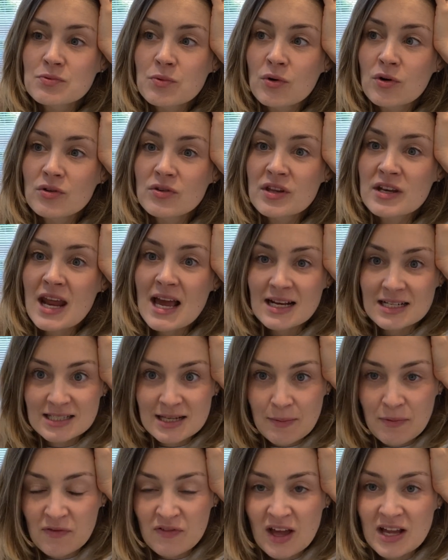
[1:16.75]
what the next
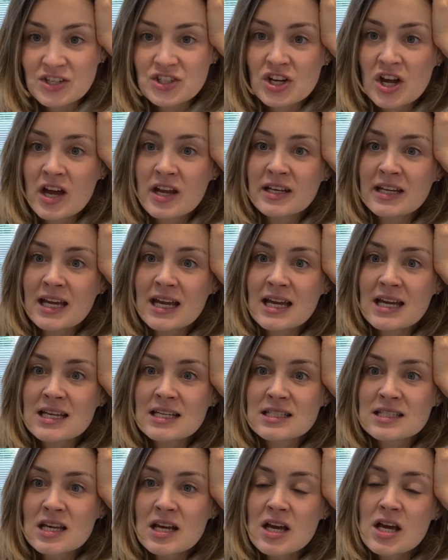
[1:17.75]
step of that journey
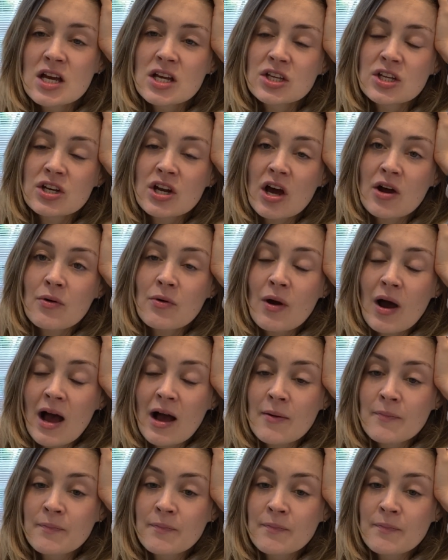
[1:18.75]
is, you know.